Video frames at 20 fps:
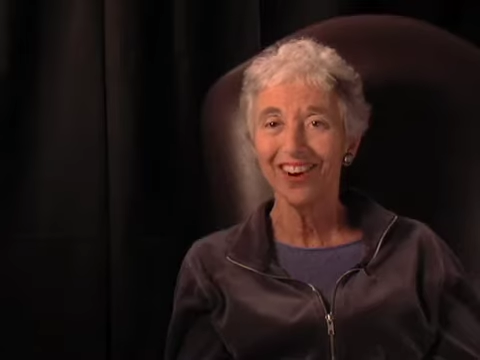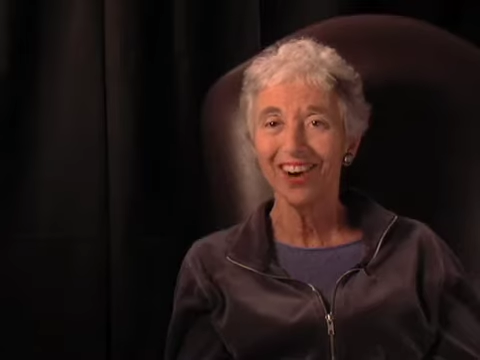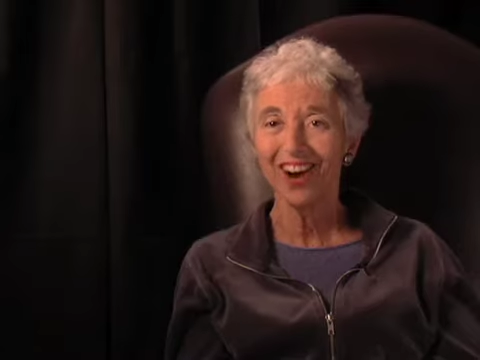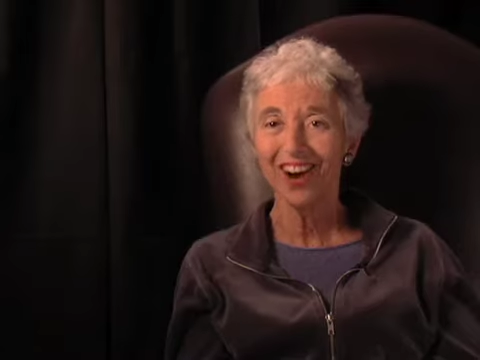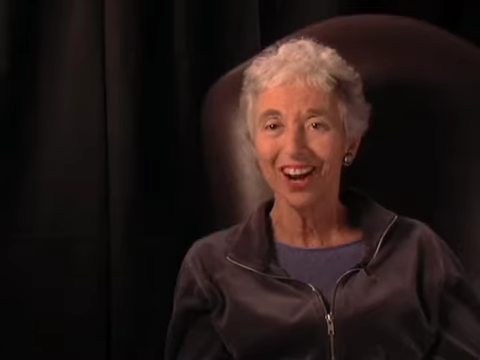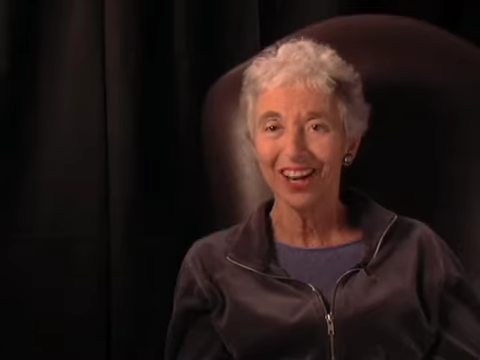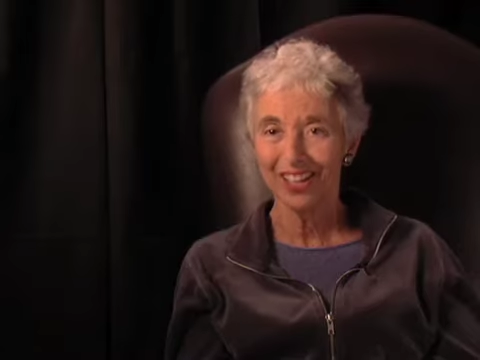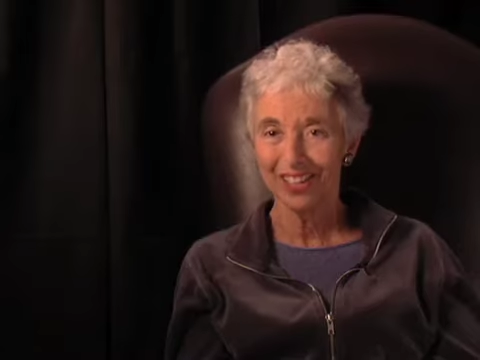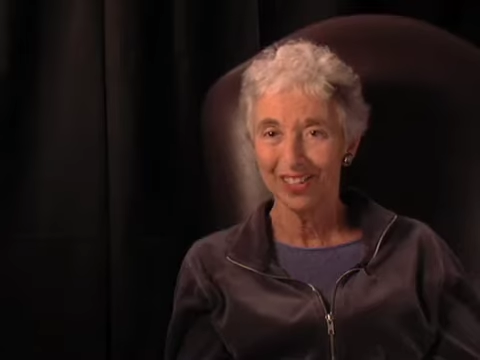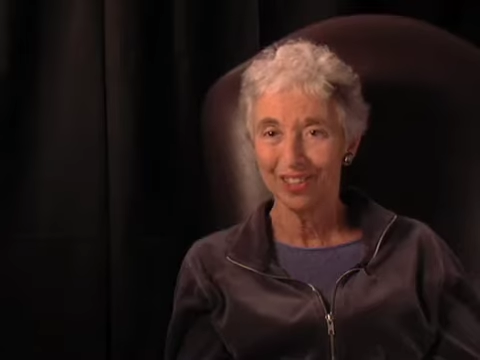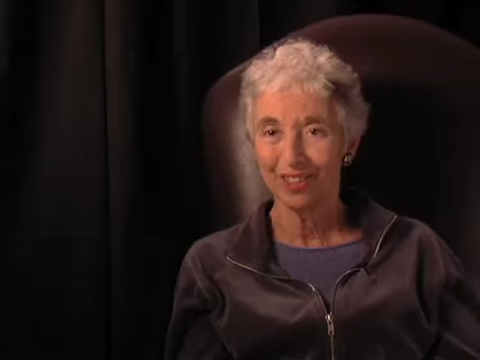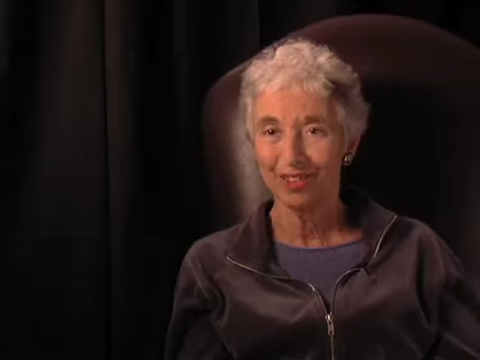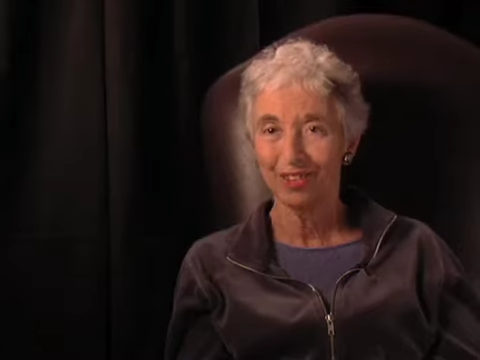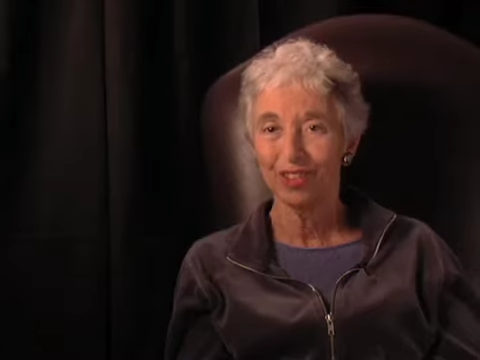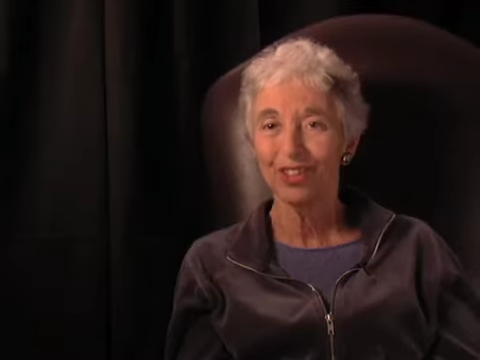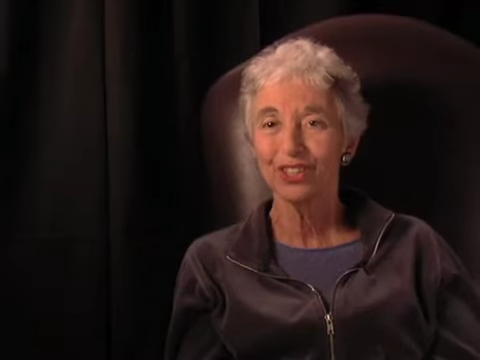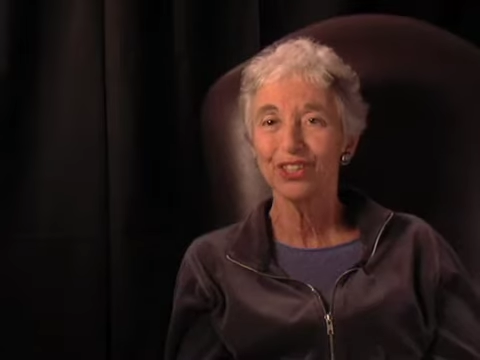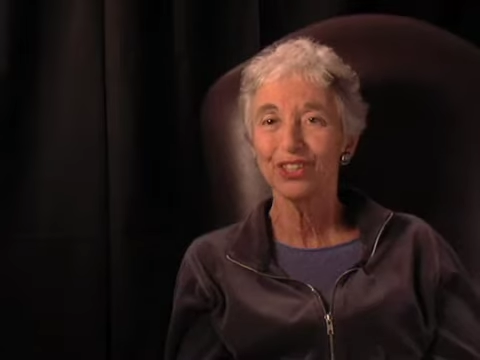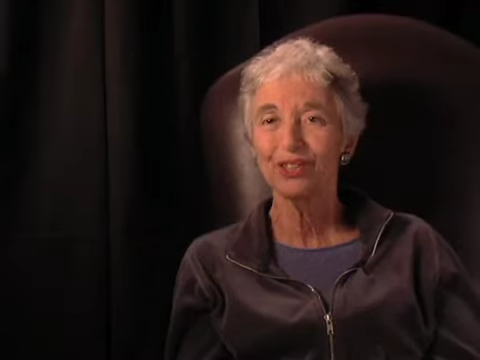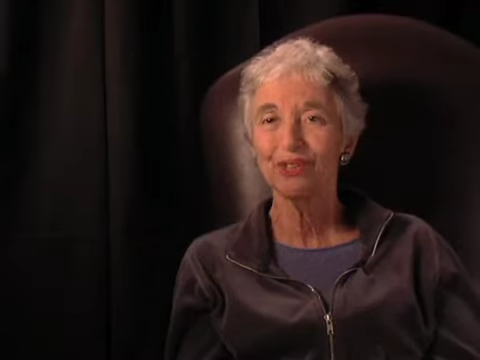art
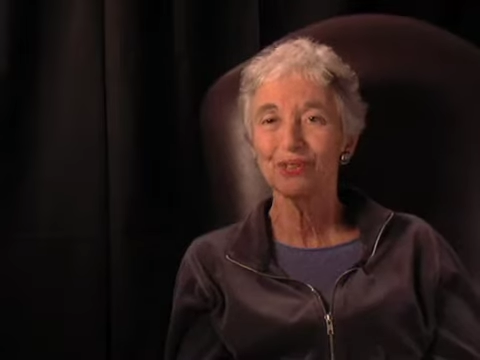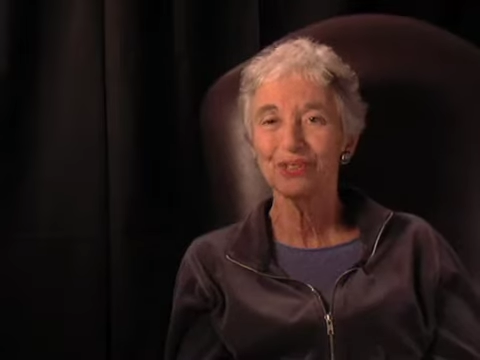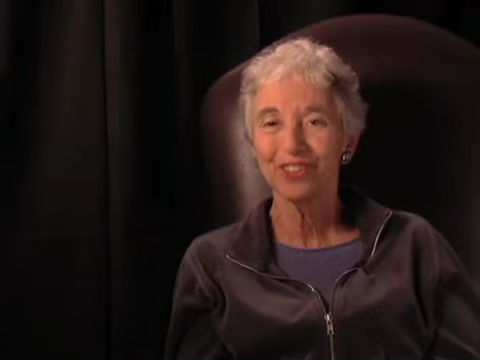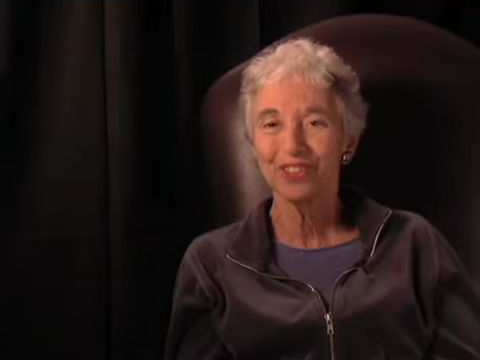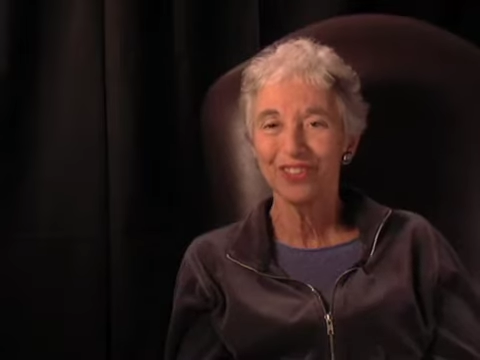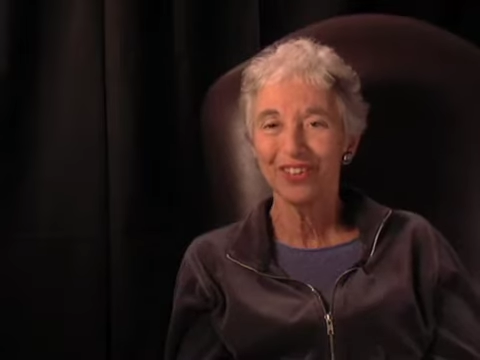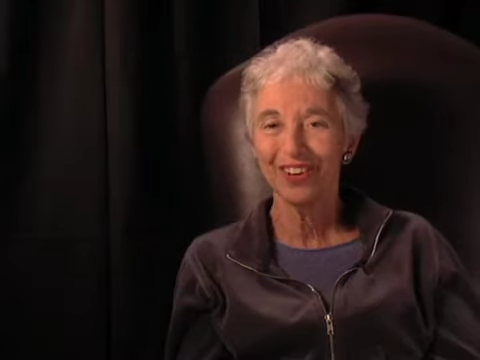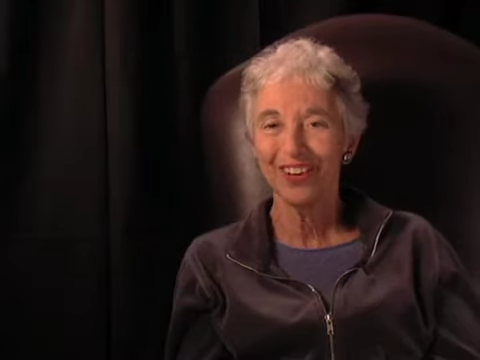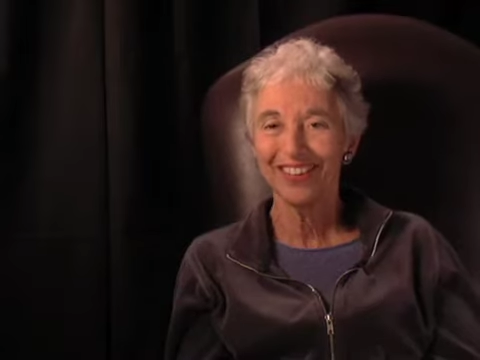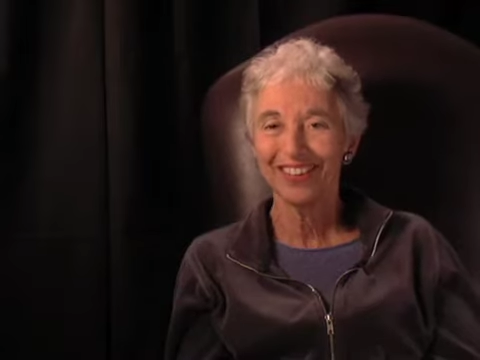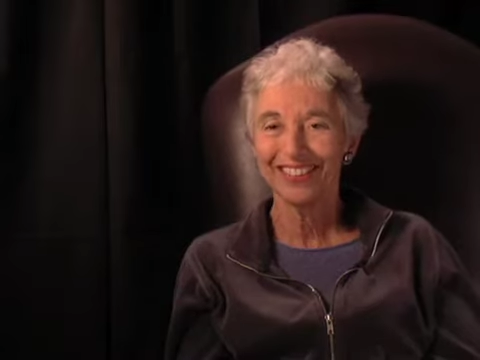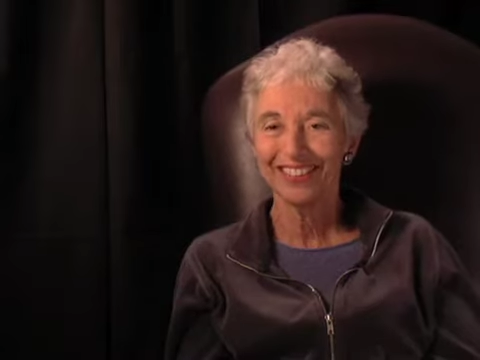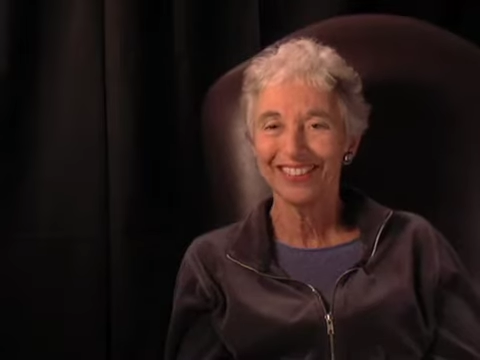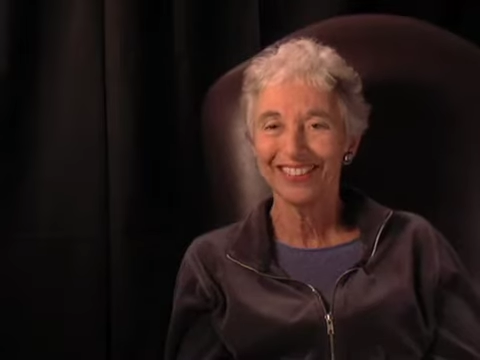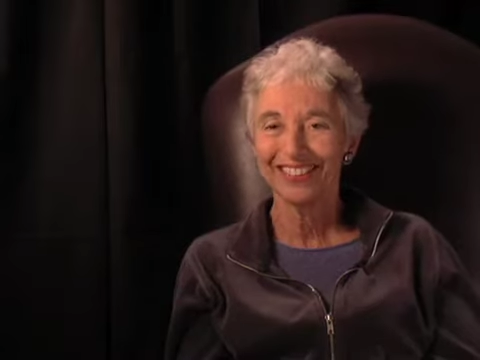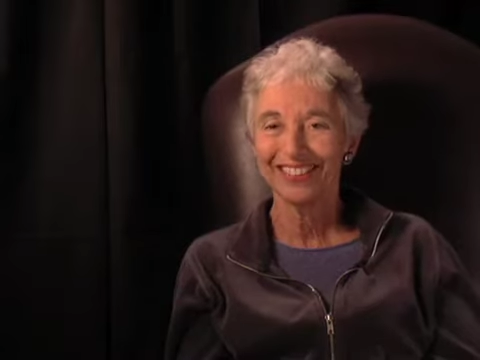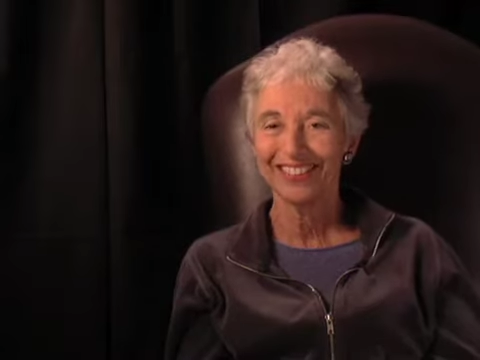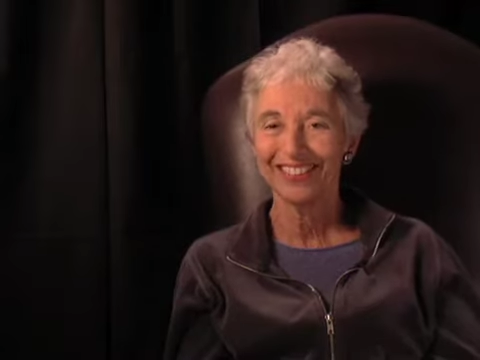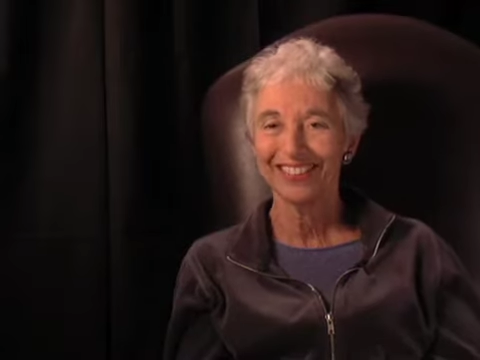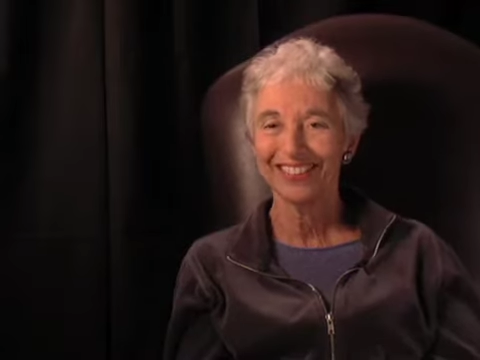because she was an
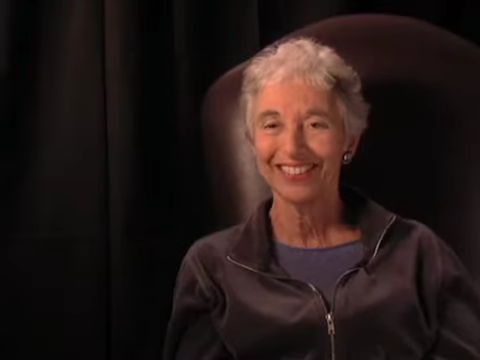artist.